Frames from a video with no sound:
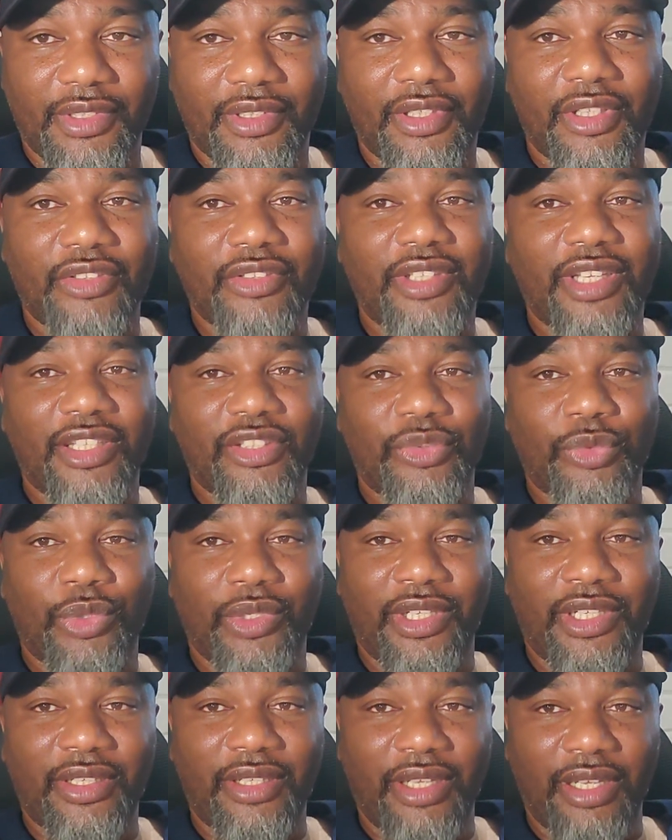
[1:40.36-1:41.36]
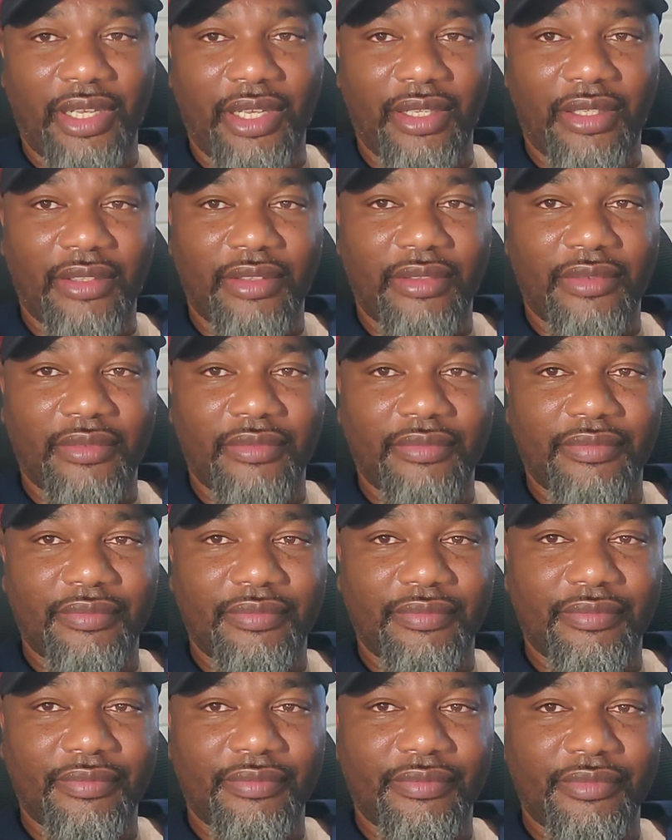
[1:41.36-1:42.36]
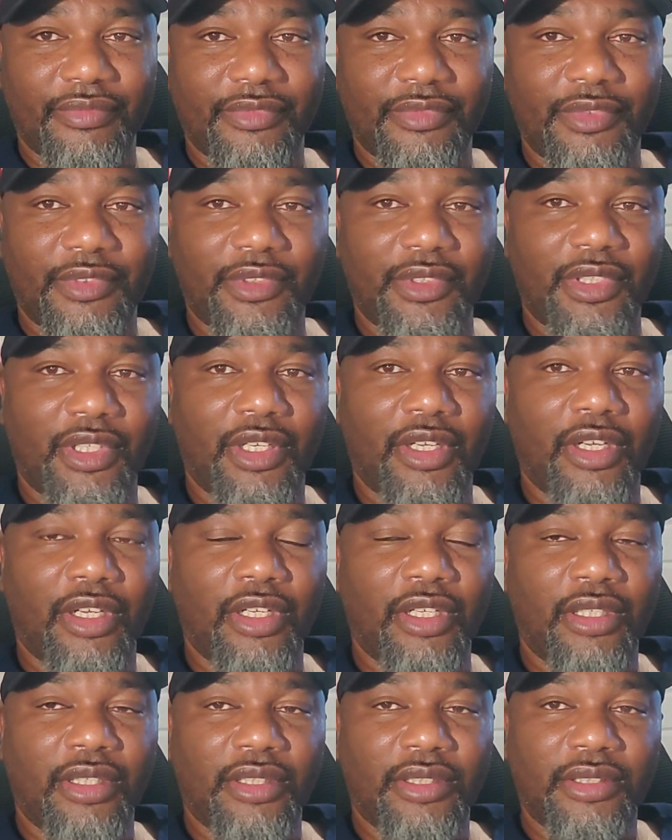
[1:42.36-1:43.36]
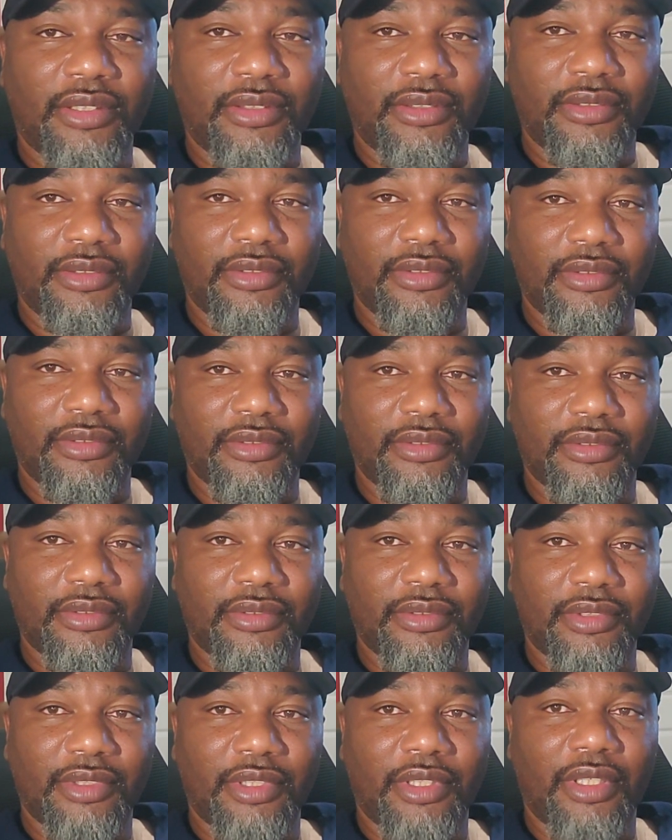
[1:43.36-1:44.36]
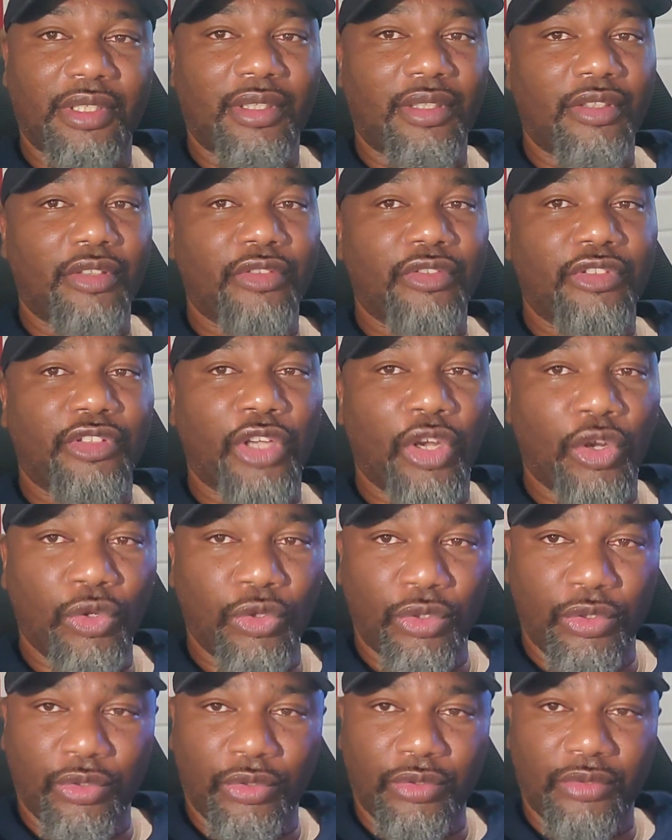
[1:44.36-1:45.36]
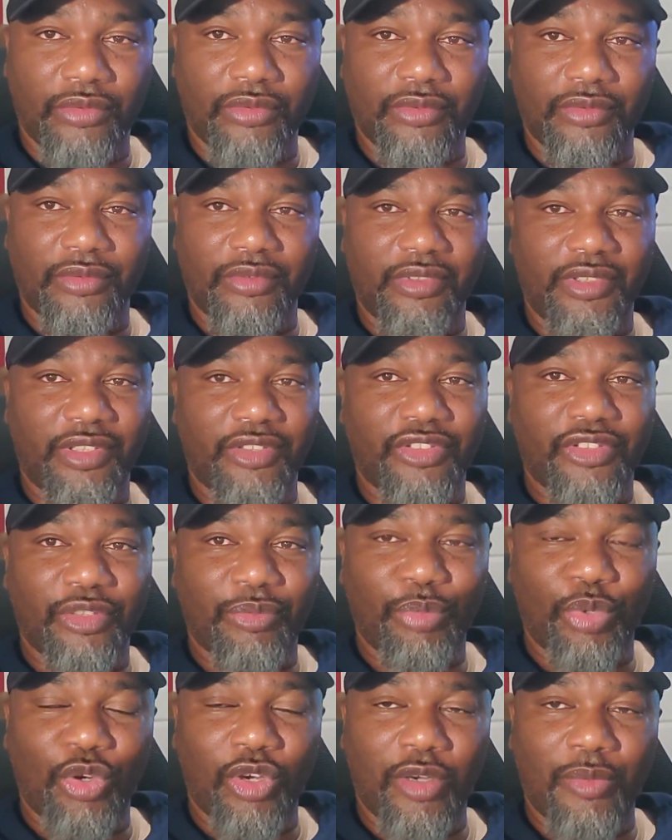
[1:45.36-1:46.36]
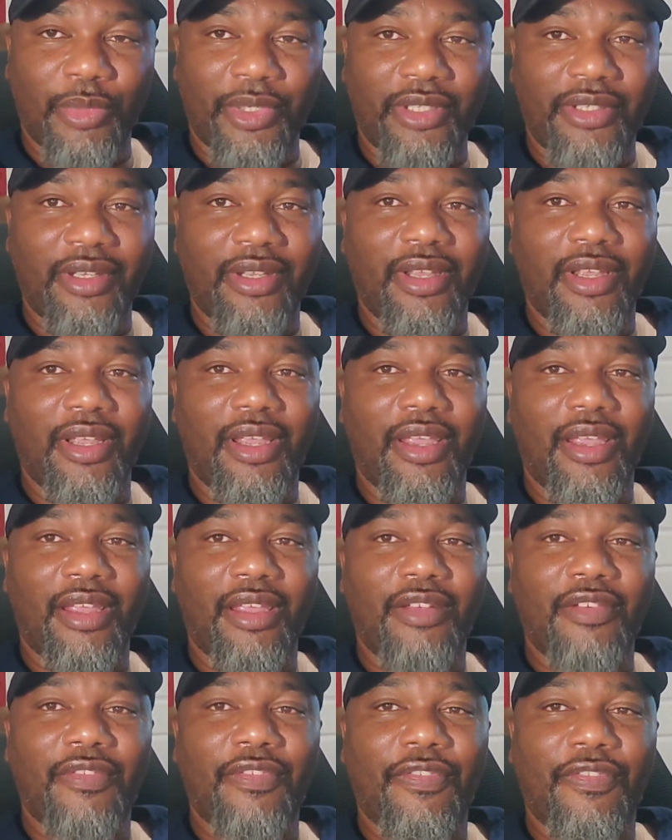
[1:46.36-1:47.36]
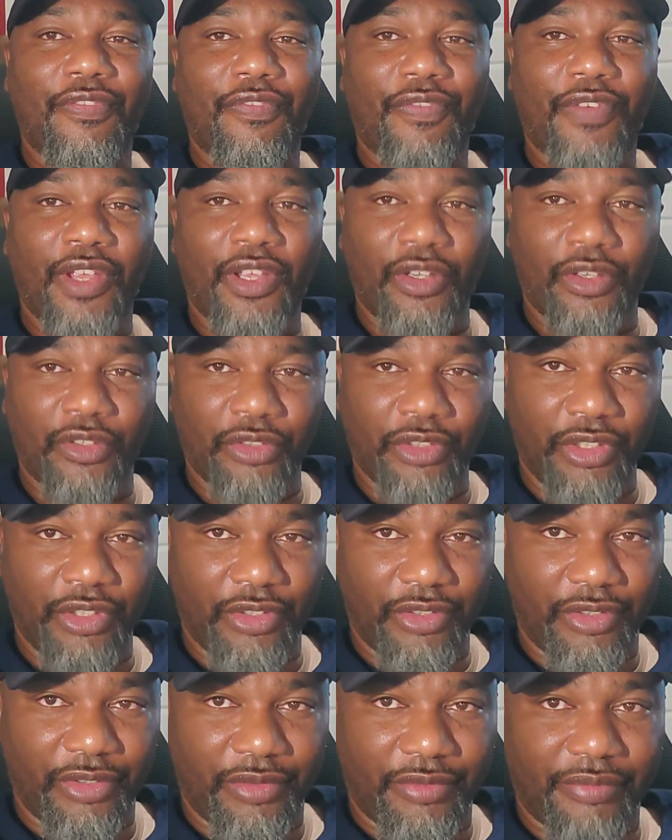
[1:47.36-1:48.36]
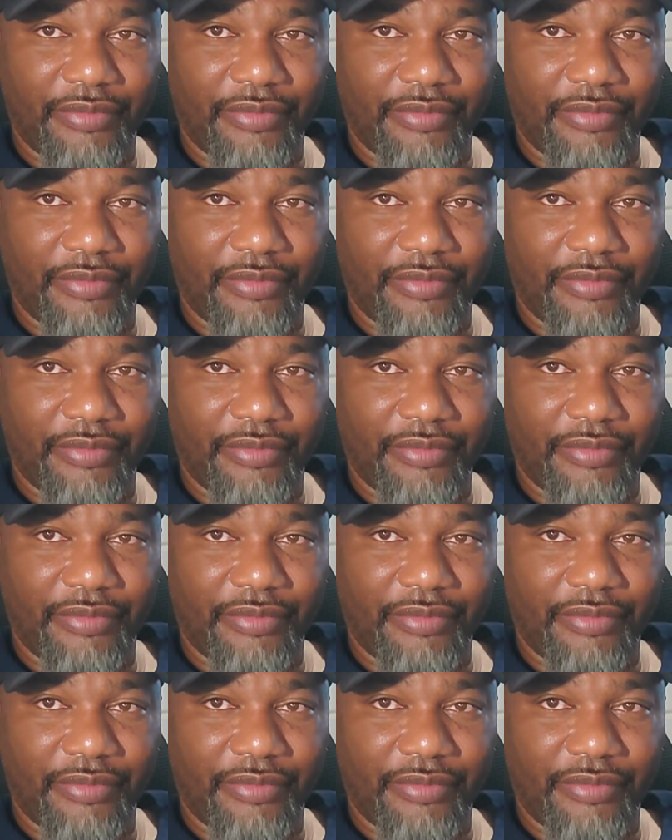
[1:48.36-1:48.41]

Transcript: Because that's what he did. A utter, total disappointment and failure.